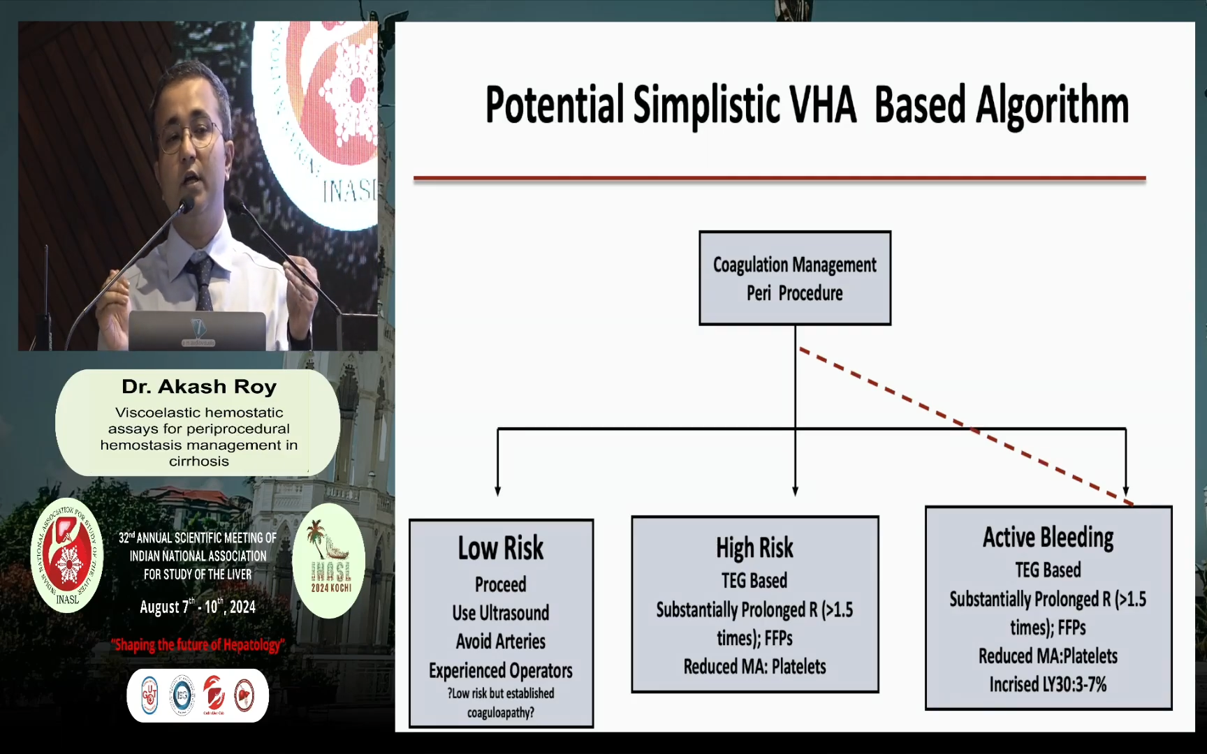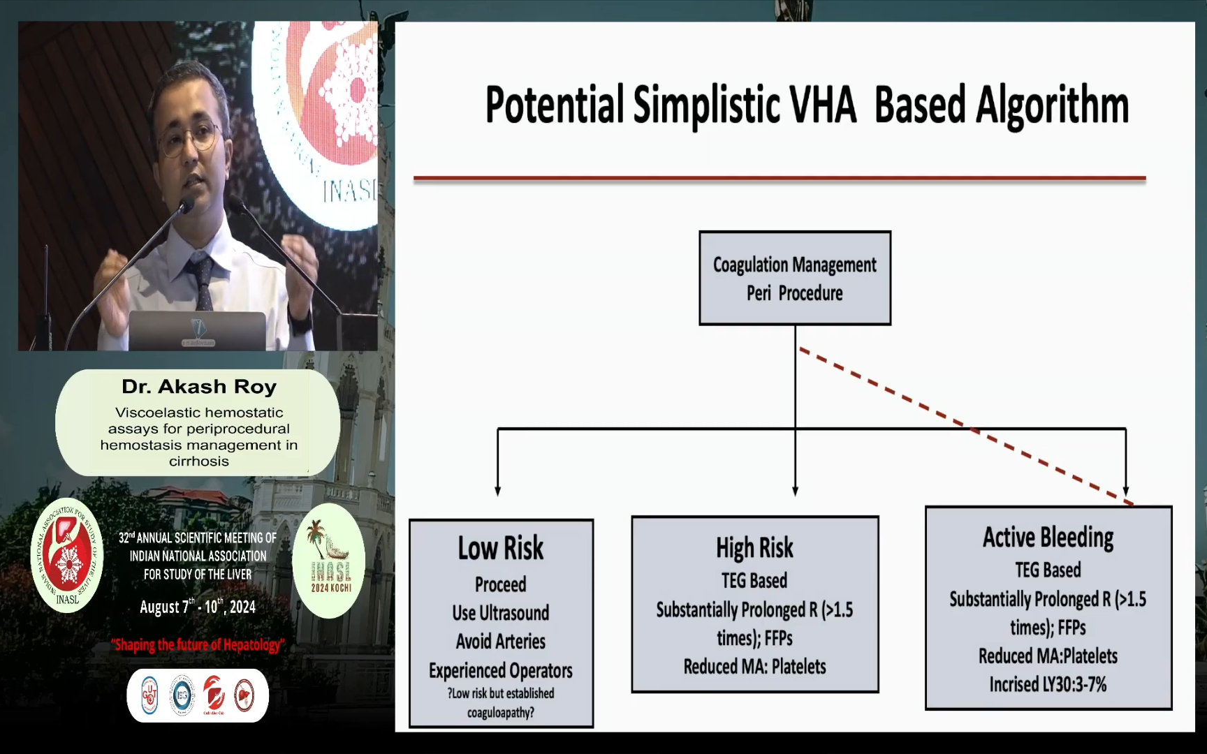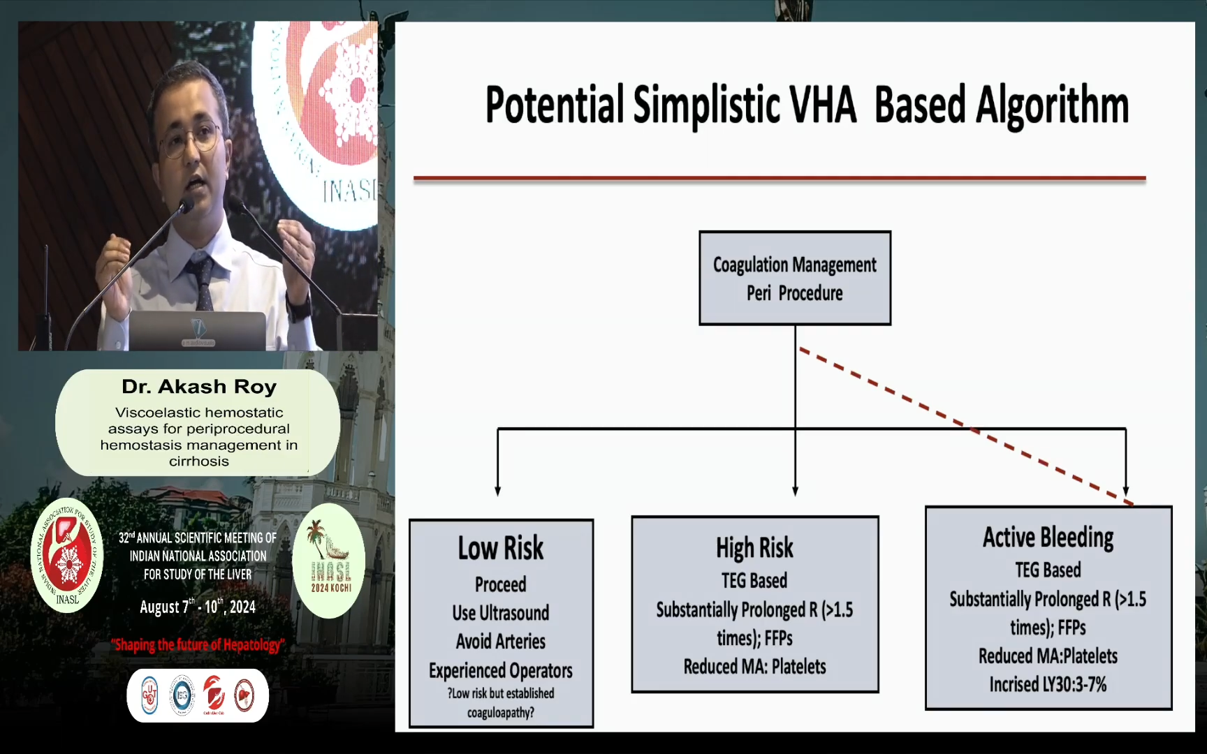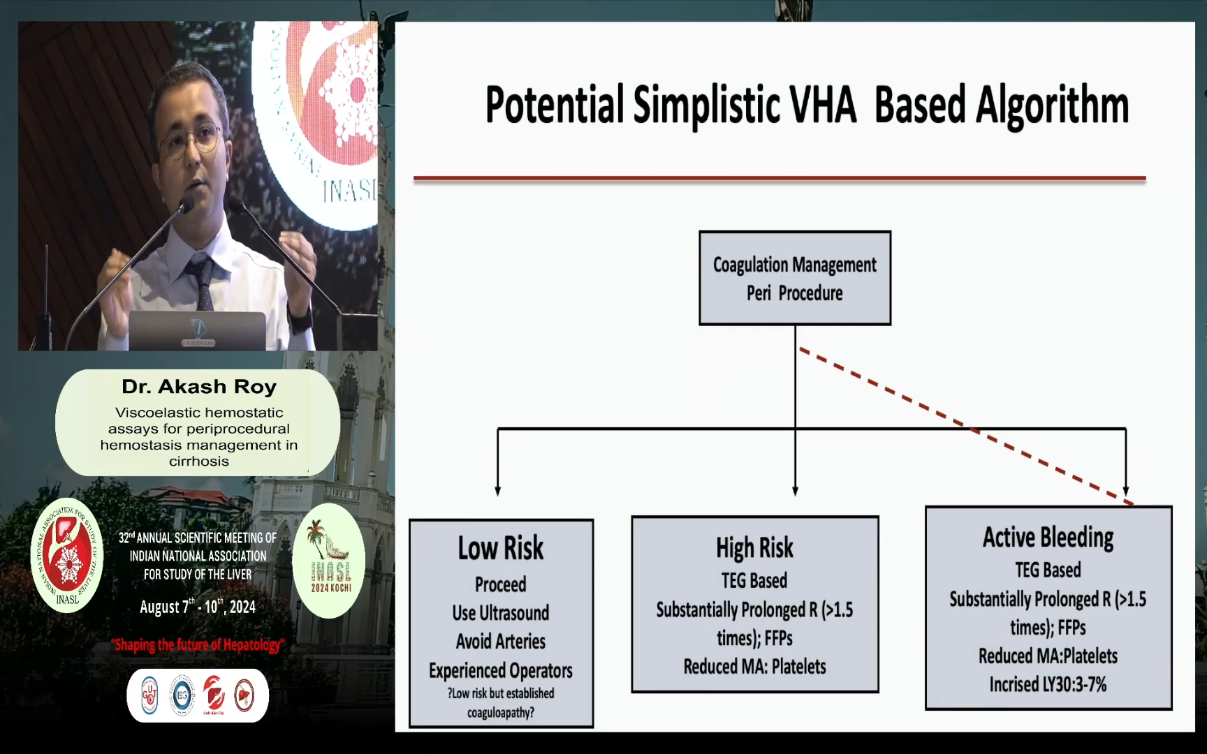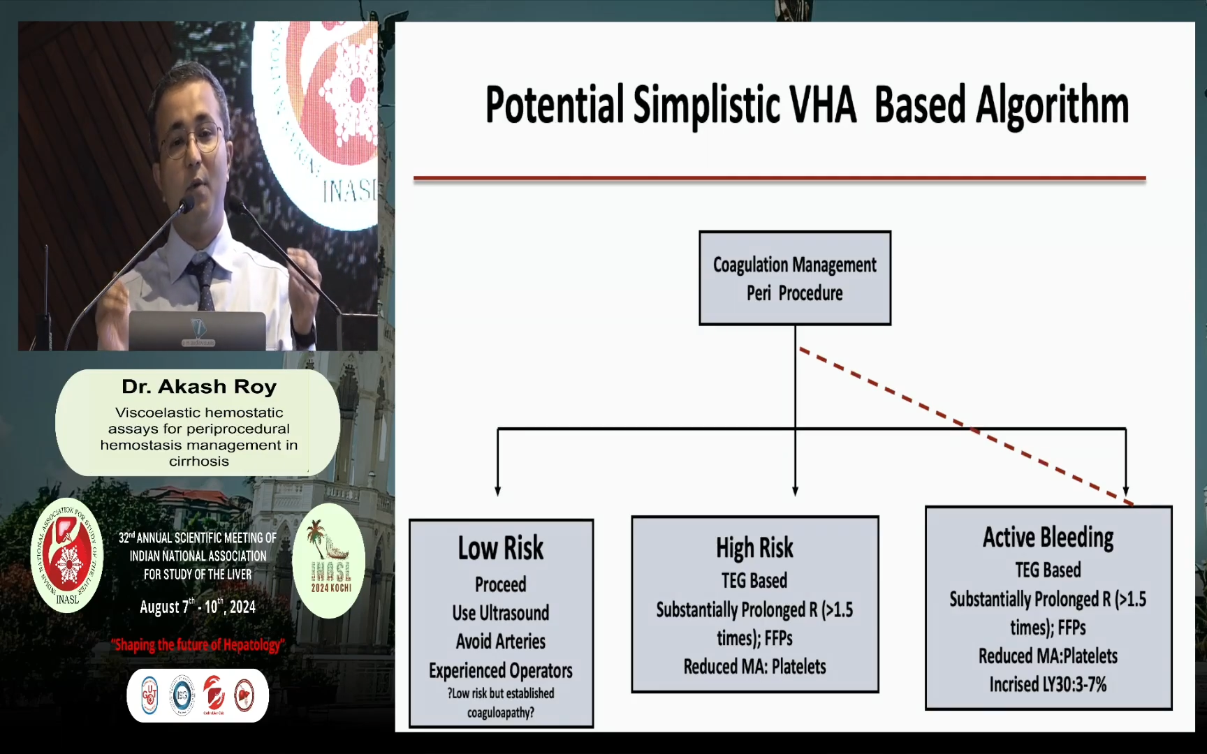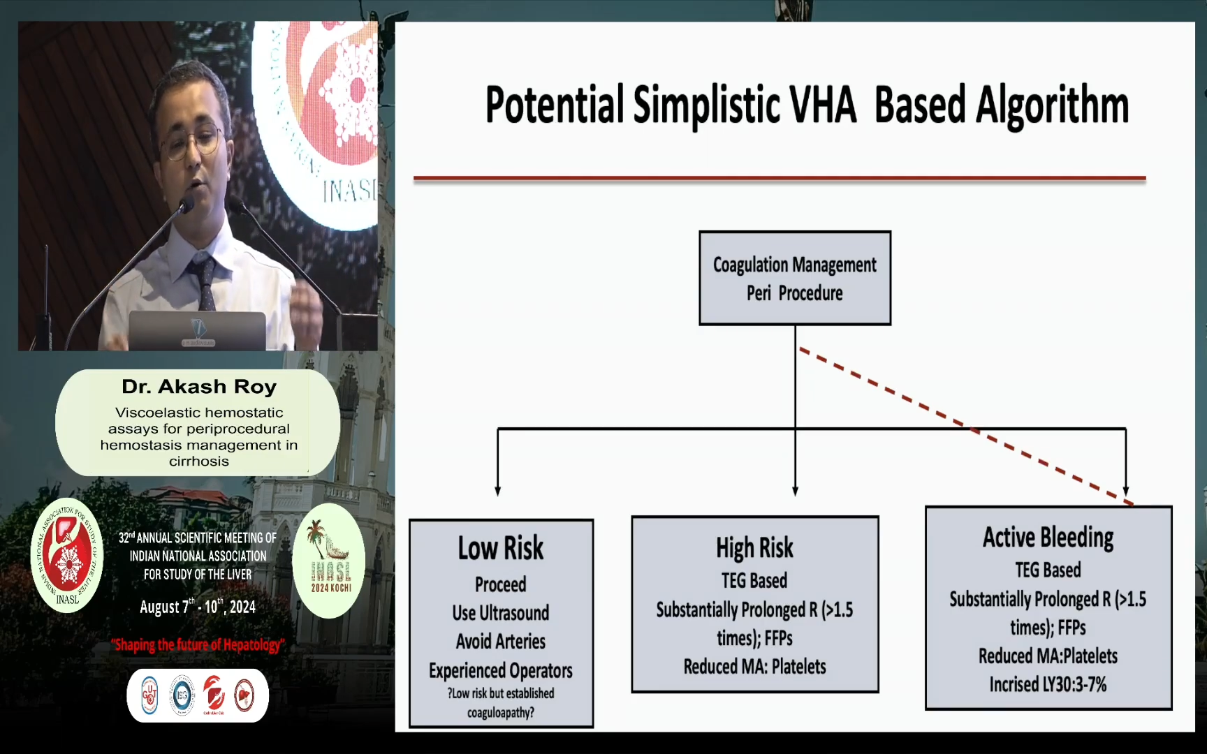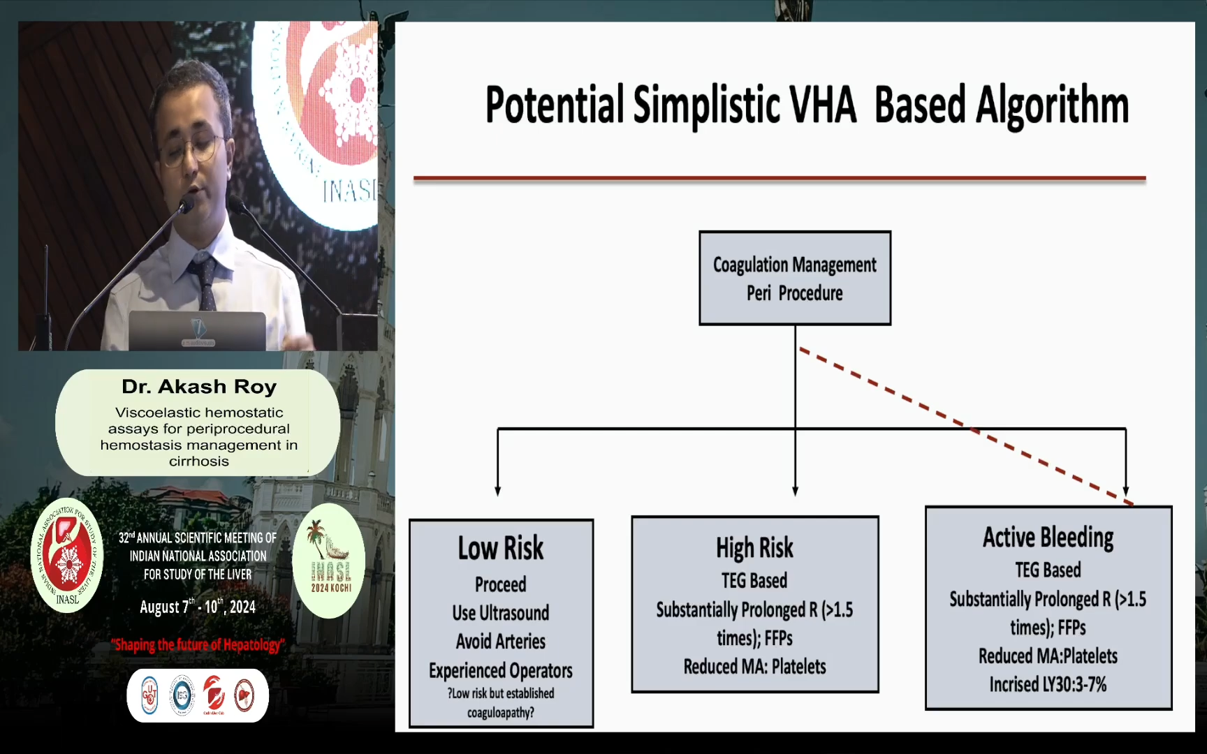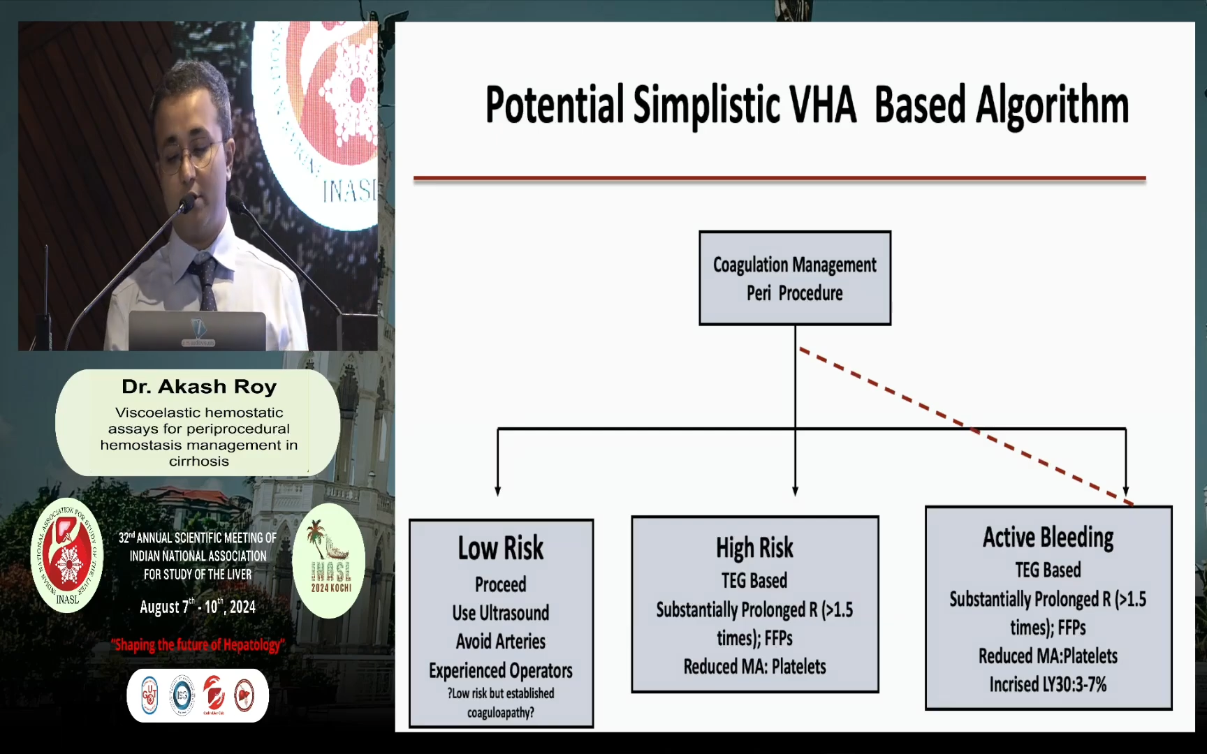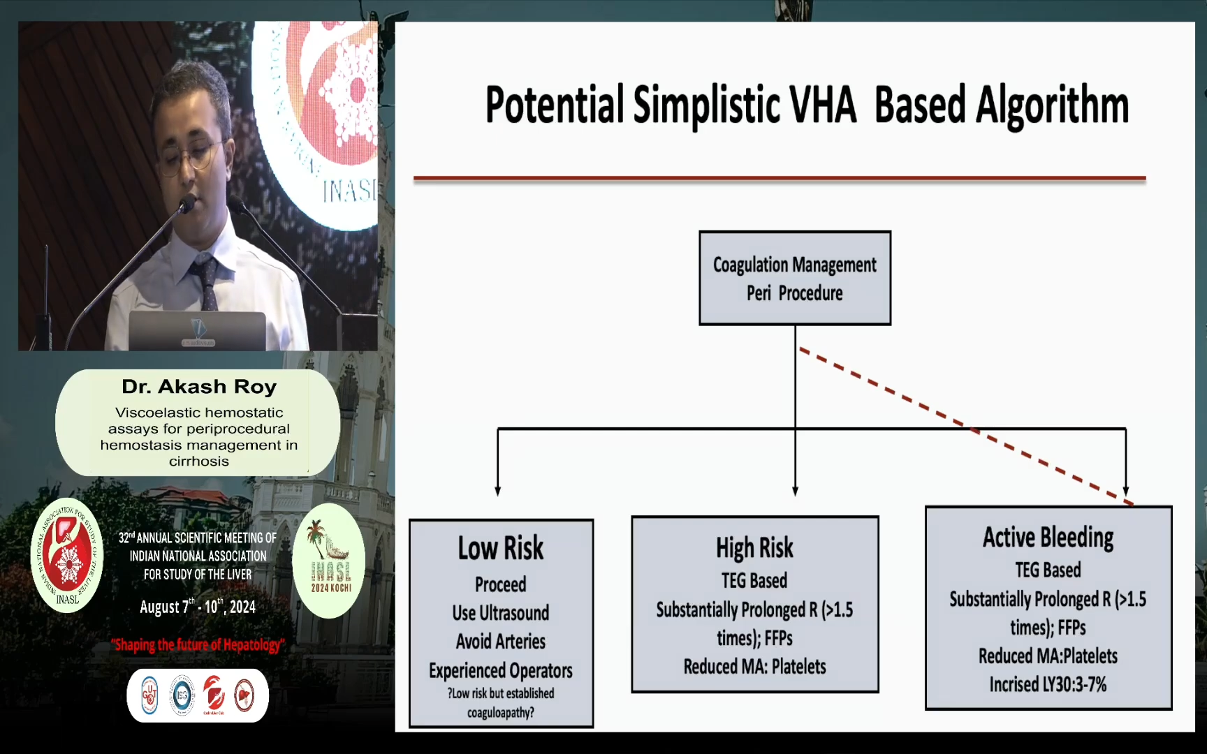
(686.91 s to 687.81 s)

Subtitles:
the amount